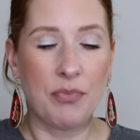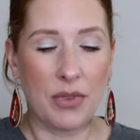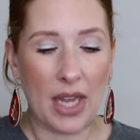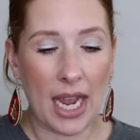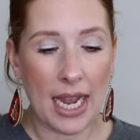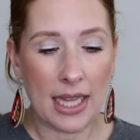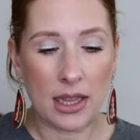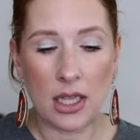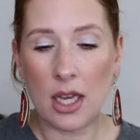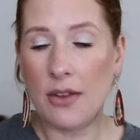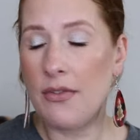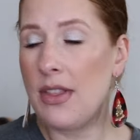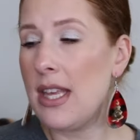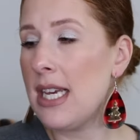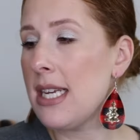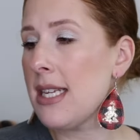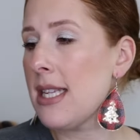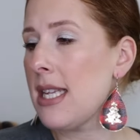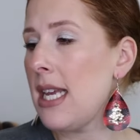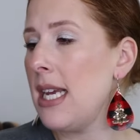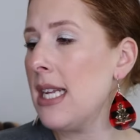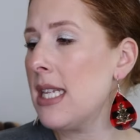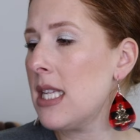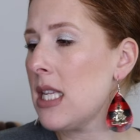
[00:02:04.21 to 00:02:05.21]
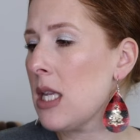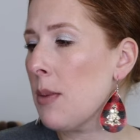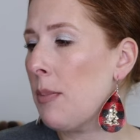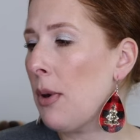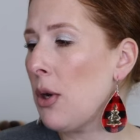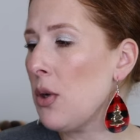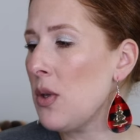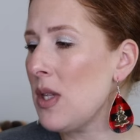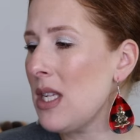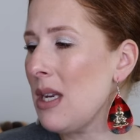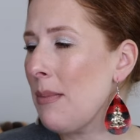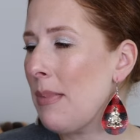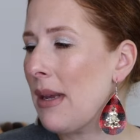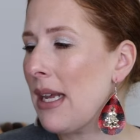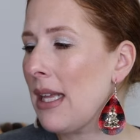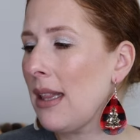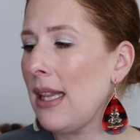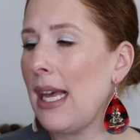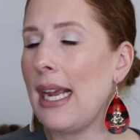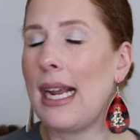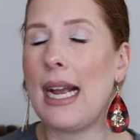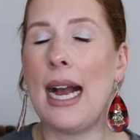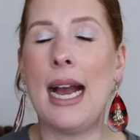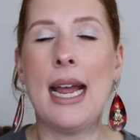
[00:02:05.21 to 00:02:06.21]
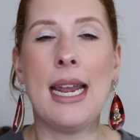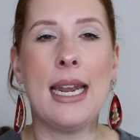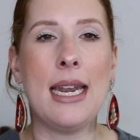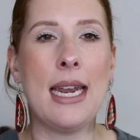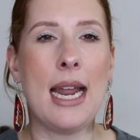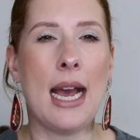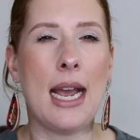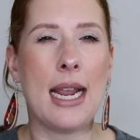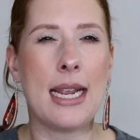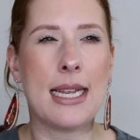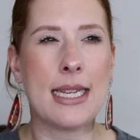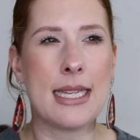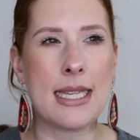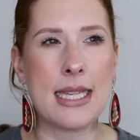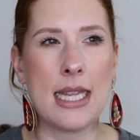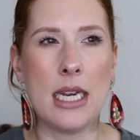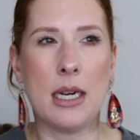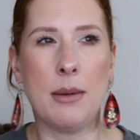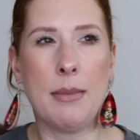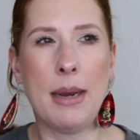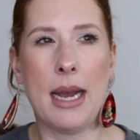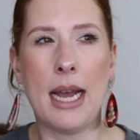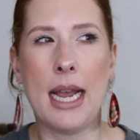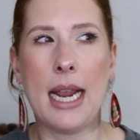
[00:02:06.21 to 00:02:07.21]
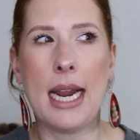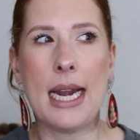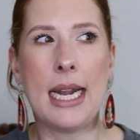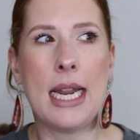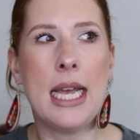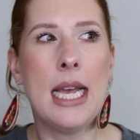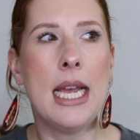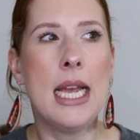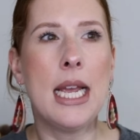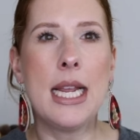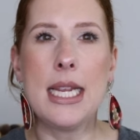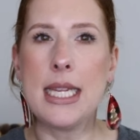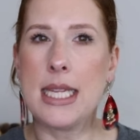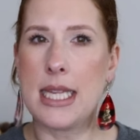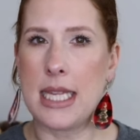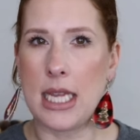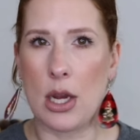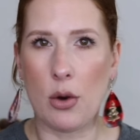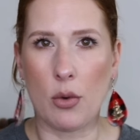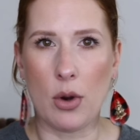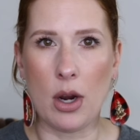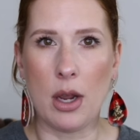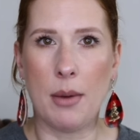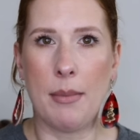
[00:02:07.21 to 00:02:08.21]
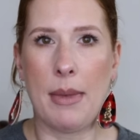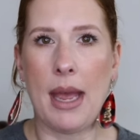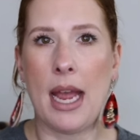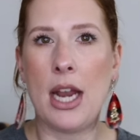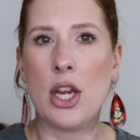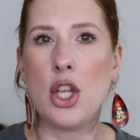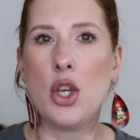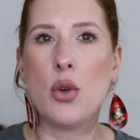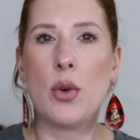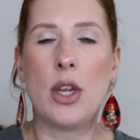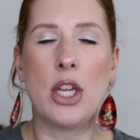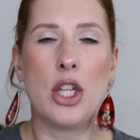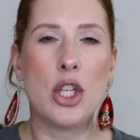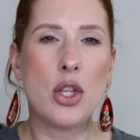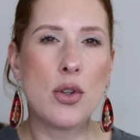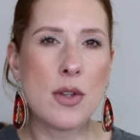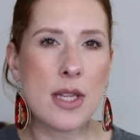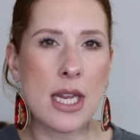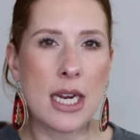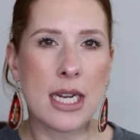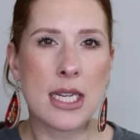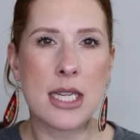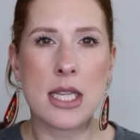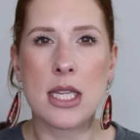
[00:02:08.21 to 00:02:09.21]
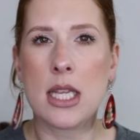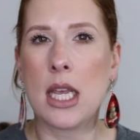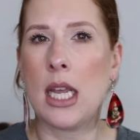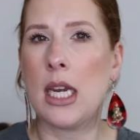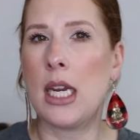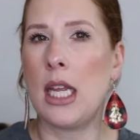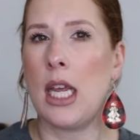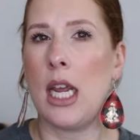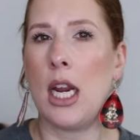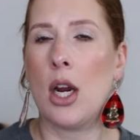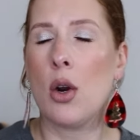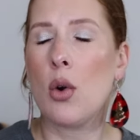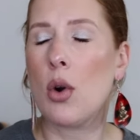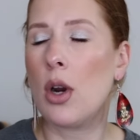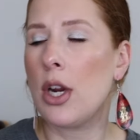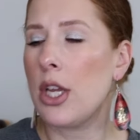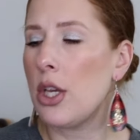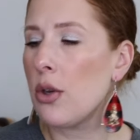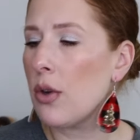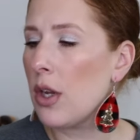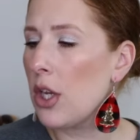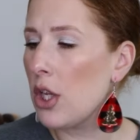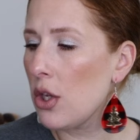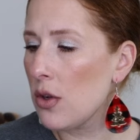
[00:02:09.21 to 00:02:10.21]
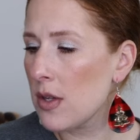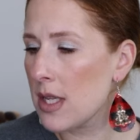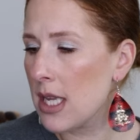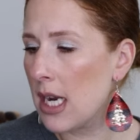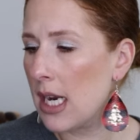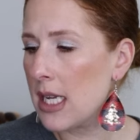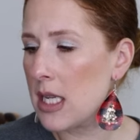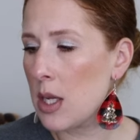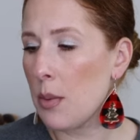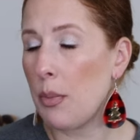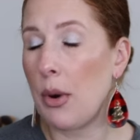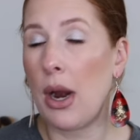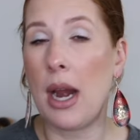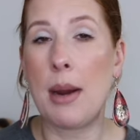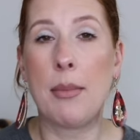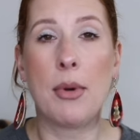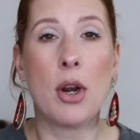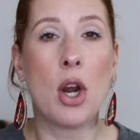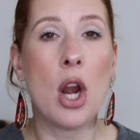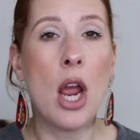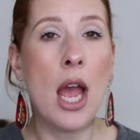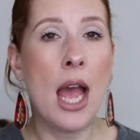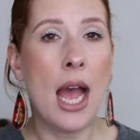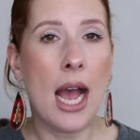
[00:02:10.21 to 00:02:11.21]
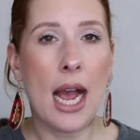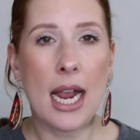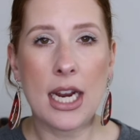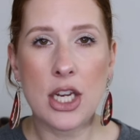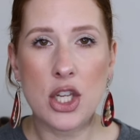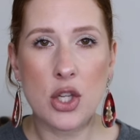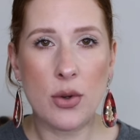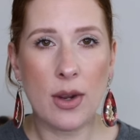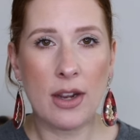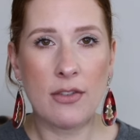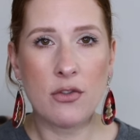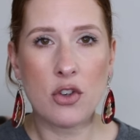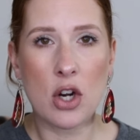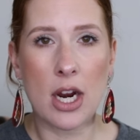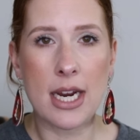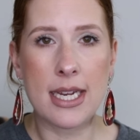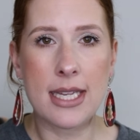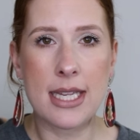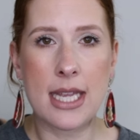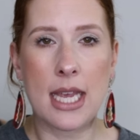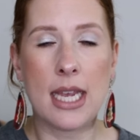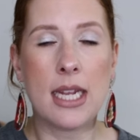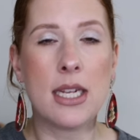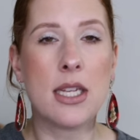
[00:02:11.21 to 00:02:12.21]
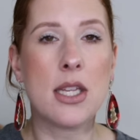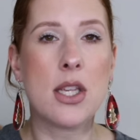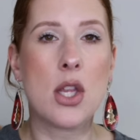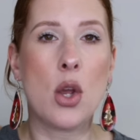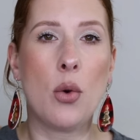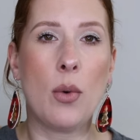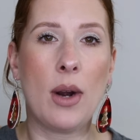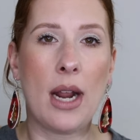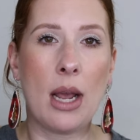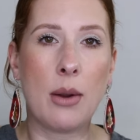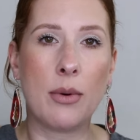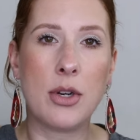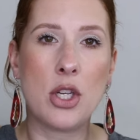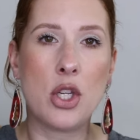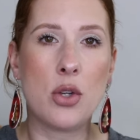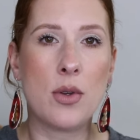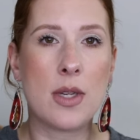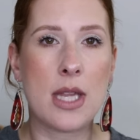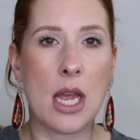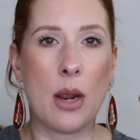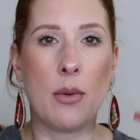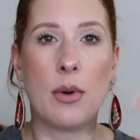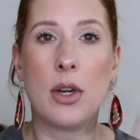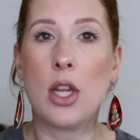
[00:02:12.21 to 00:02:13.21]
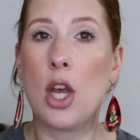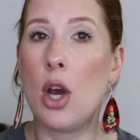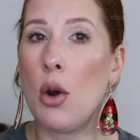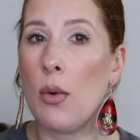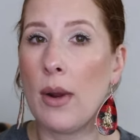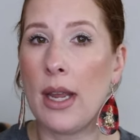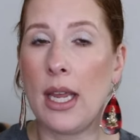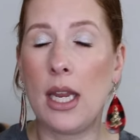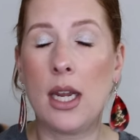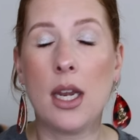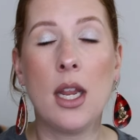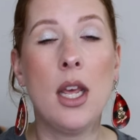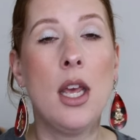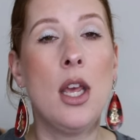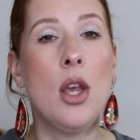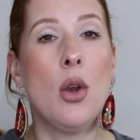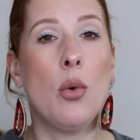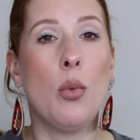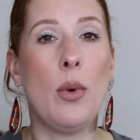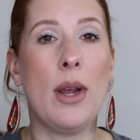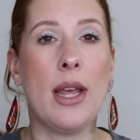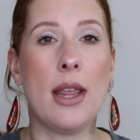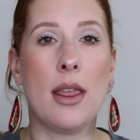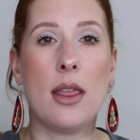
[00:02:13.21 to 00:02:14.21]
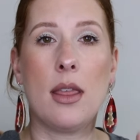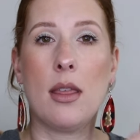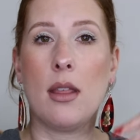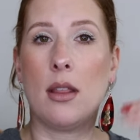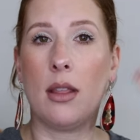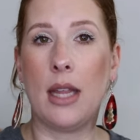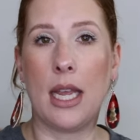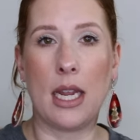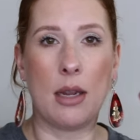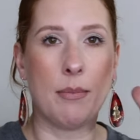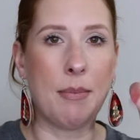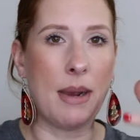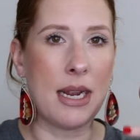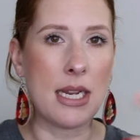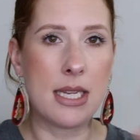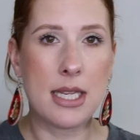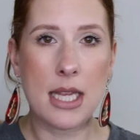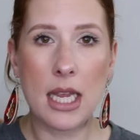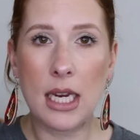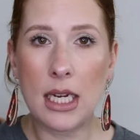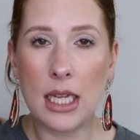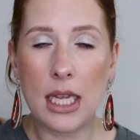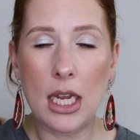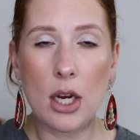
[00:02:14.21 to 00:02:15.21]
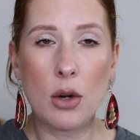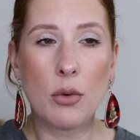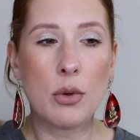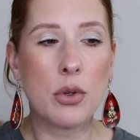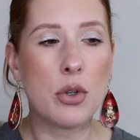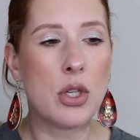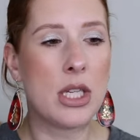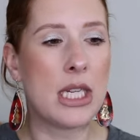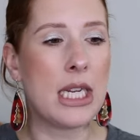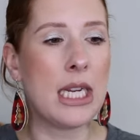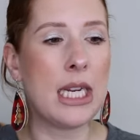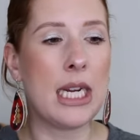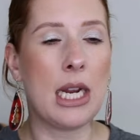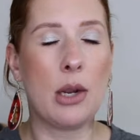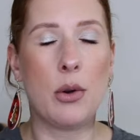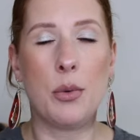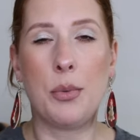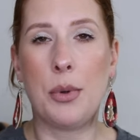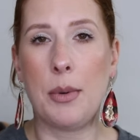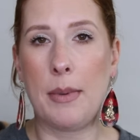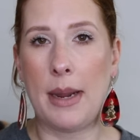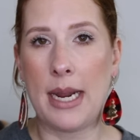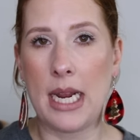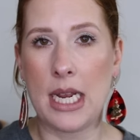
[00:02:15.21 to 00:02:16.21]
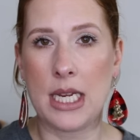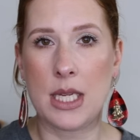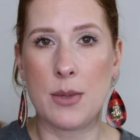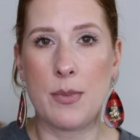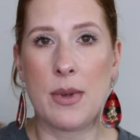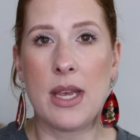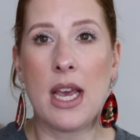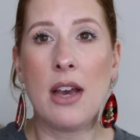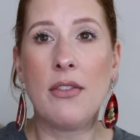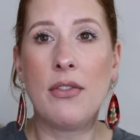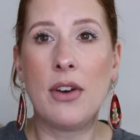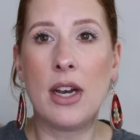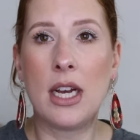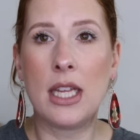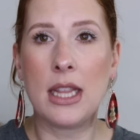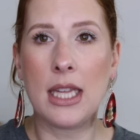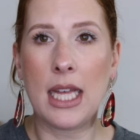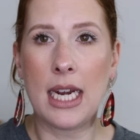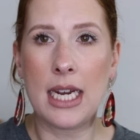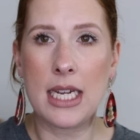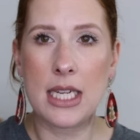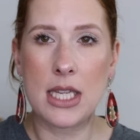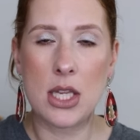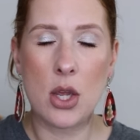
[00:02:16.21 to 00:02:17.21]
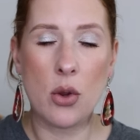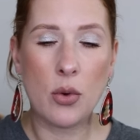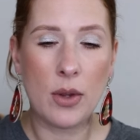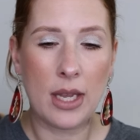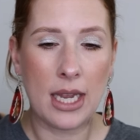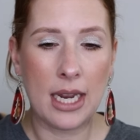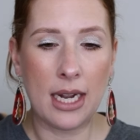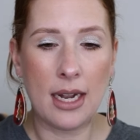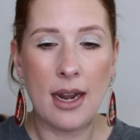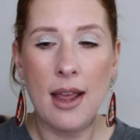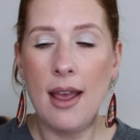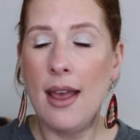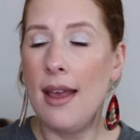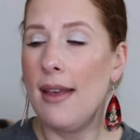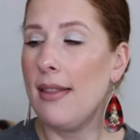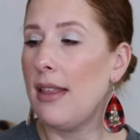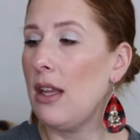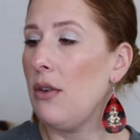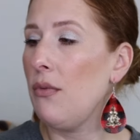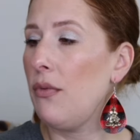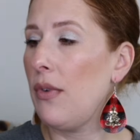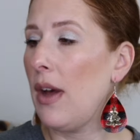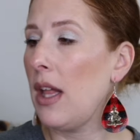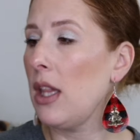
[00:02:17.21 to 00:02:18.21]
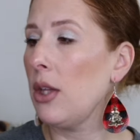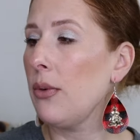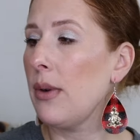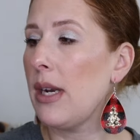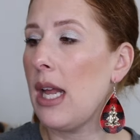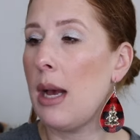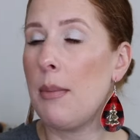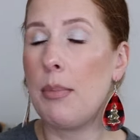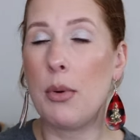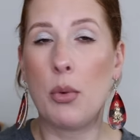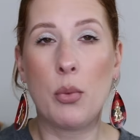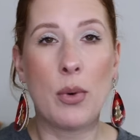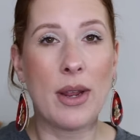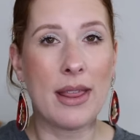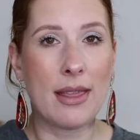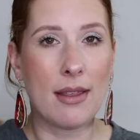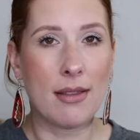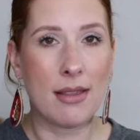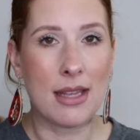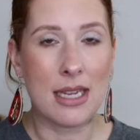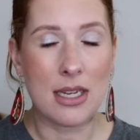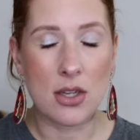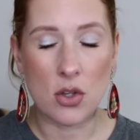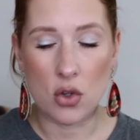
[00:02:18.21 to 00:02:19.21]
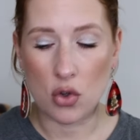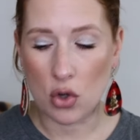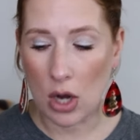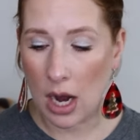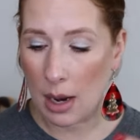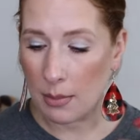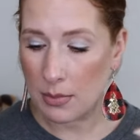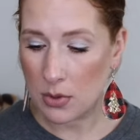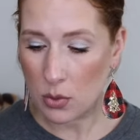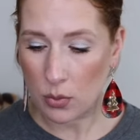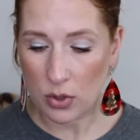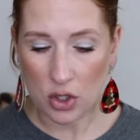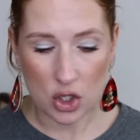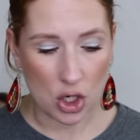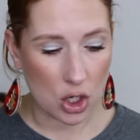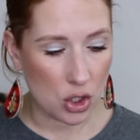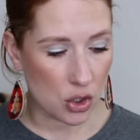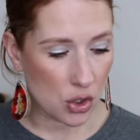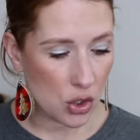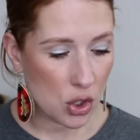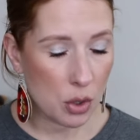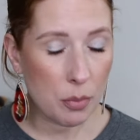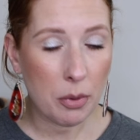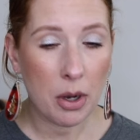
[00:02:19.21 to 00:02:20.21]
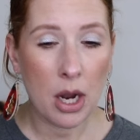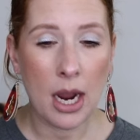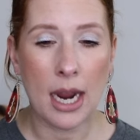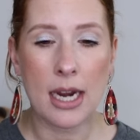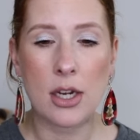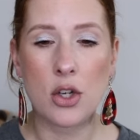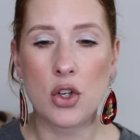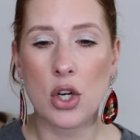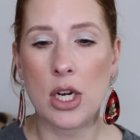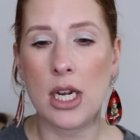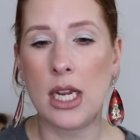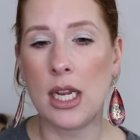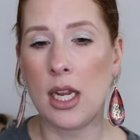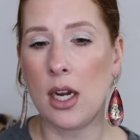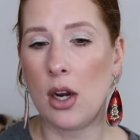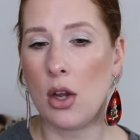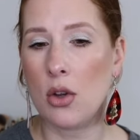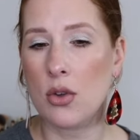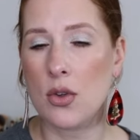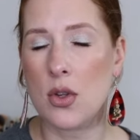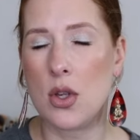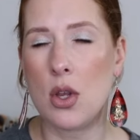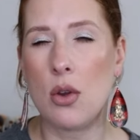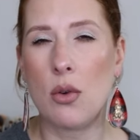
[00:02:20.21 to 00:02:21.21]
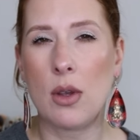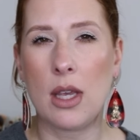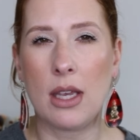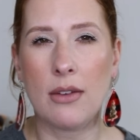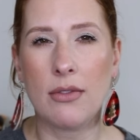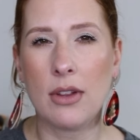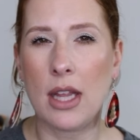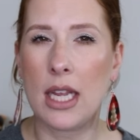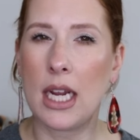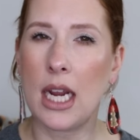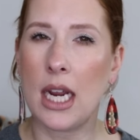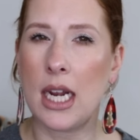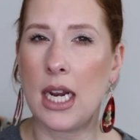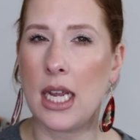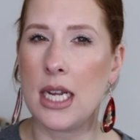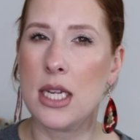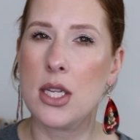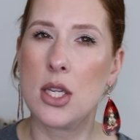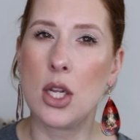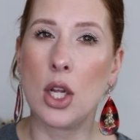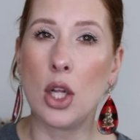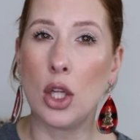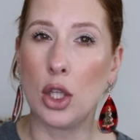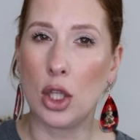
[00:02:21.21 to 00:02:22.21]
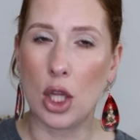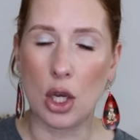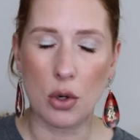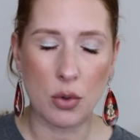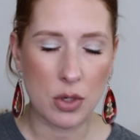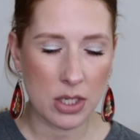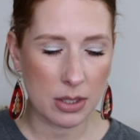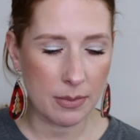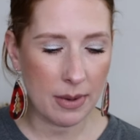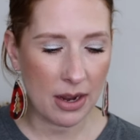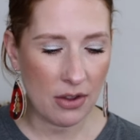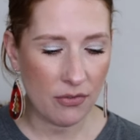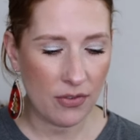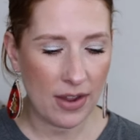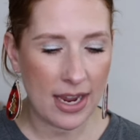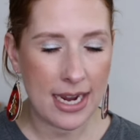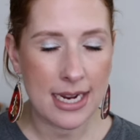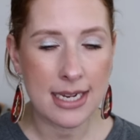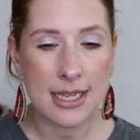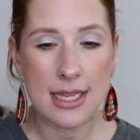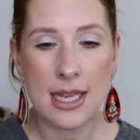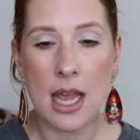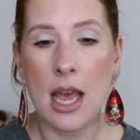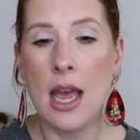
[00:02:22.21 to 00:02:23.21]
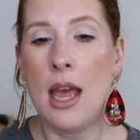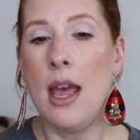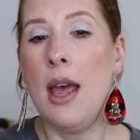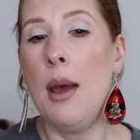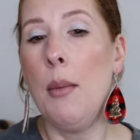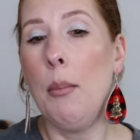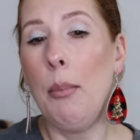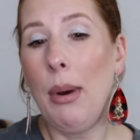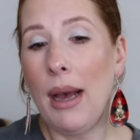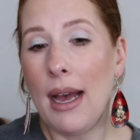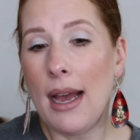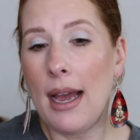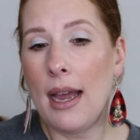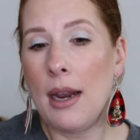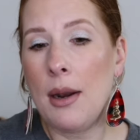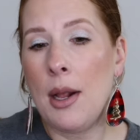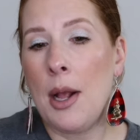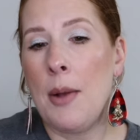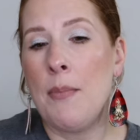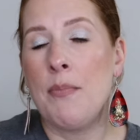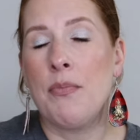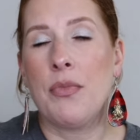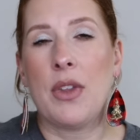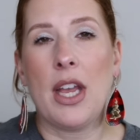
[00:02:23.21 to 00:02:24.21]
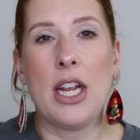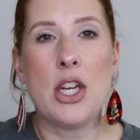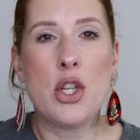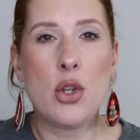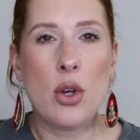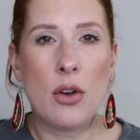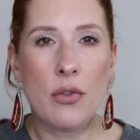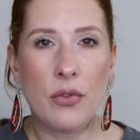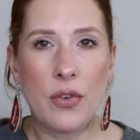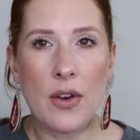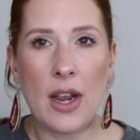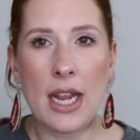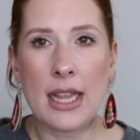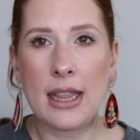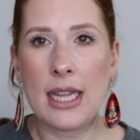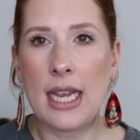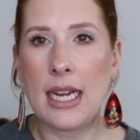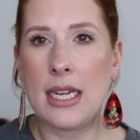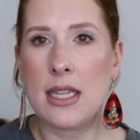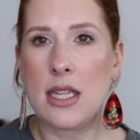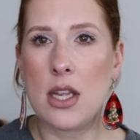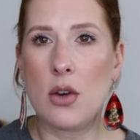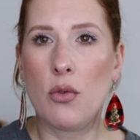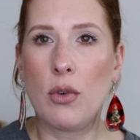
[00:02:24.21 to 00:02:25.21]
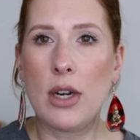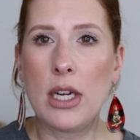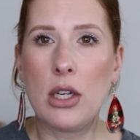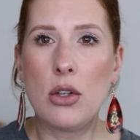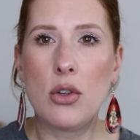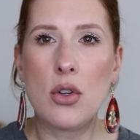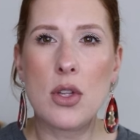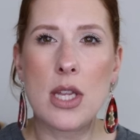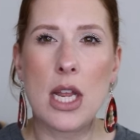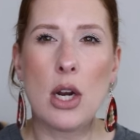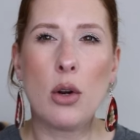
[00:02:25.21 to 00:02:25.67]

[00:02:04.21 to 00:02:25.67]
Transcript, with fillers: I love this. It's supposed to be like a niacinamide serum and you can use it as skincare or you can use it as a primer. I do have dry skin, so what I would do is I would go in with like my skincare routine. I would put my SPF on, let it soak in, then follow it up with these drops, which are super hydrating and also give like a nice glow to my face. But I do have fine lines and wrinkles.